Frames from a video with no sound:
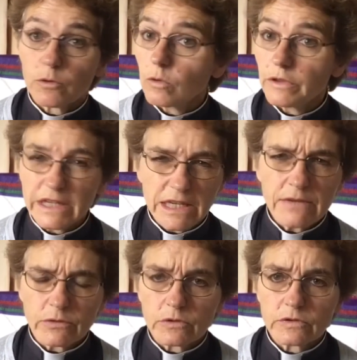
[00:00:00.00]
all the
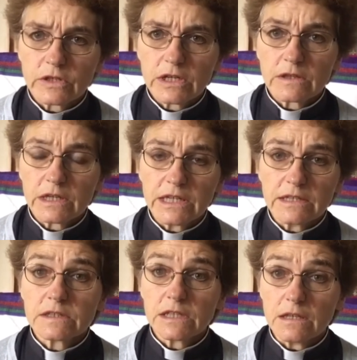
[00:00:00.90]
evils that he
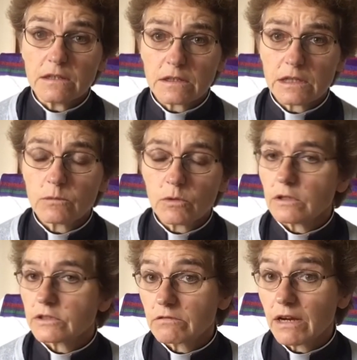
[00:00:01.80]
sees in the
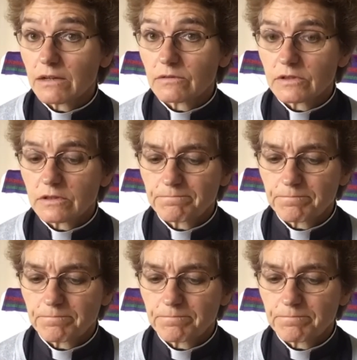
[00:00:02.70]
world around.